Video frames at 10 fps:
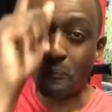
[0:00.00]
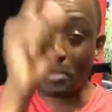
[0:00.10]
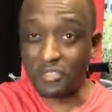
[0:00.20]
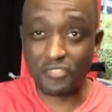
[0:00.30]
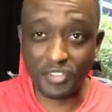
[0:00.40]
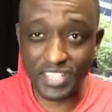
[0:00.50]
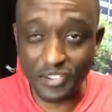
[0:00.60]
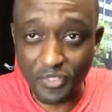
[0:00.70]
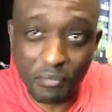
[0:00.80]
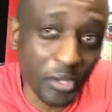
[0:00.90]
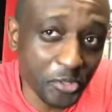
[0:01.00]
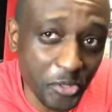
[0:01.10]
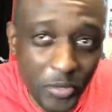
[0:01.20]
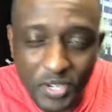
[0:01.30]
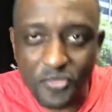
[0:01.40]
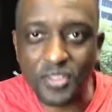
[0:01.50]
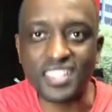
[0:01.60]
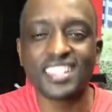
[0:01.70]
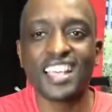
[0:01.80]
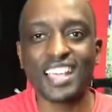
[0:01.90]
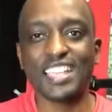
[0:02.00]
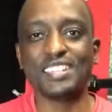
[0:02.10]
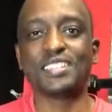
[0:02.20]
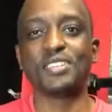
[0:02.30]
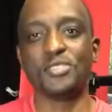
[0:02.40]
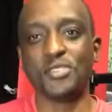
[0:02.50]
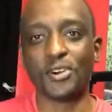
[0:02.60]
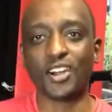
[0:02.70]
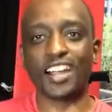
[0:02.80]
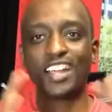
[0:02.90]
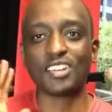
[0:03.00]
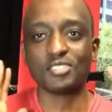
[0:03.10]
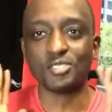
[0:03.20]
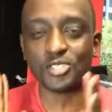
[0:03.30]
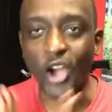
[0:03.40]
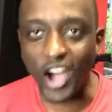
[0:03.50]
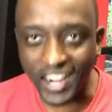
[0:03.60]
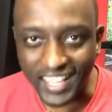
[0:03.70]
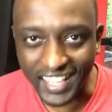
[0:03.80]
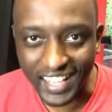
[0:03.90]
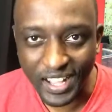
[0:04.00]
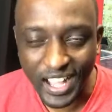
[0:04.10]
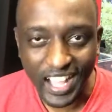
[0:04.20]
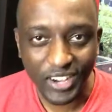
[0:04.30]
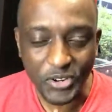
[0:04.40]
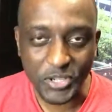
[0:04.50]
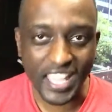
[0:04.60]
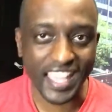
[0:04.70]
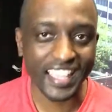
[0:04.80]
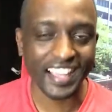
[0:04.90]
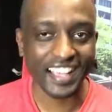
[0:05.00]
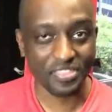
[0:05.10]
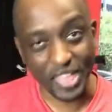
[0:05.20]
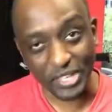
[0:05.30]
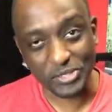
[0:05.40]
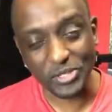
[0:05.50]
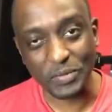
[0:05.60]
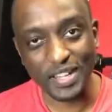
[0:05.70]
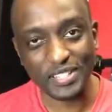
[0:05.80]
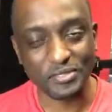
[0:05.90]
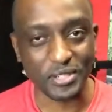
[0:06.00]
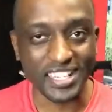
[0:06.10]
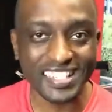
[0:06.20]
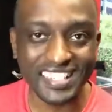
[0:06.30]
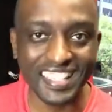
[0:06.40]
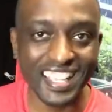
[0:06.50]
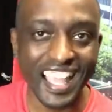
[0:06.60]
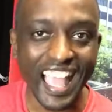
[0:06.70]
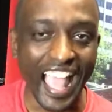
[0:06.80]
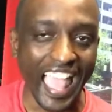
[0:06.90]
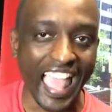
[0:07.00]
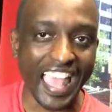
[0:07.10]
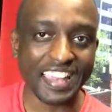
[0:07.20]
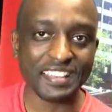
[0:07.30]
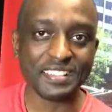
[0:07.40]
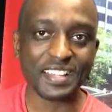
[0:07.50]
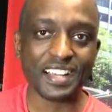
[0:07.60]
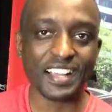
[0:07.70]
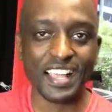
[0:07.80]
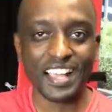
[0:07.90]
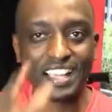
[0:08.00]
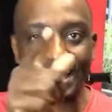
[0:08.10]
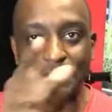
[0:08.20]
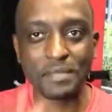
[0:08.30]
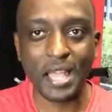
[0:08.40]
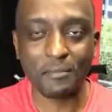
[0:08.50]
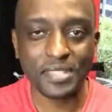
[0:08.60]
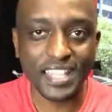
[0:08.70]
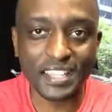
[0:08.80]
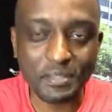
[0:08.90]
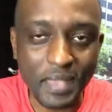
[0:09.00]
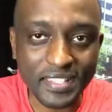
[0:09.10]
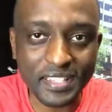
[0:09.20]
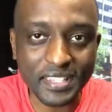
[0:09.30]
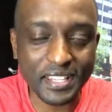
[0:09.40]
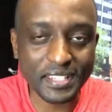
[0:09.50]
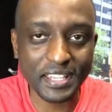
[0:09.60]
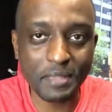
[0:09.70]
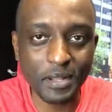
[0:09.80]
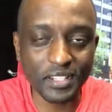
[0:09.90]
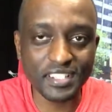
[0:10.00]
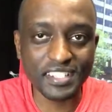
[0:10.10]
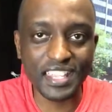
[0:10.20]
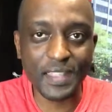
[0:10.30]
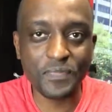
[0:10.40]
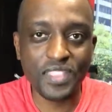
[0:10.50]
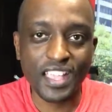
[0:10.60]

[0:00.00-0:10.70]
be very different, because your difference is your dollar. Okay, I thank you so much for listening, and hit me up, send us a message, send us an email, and see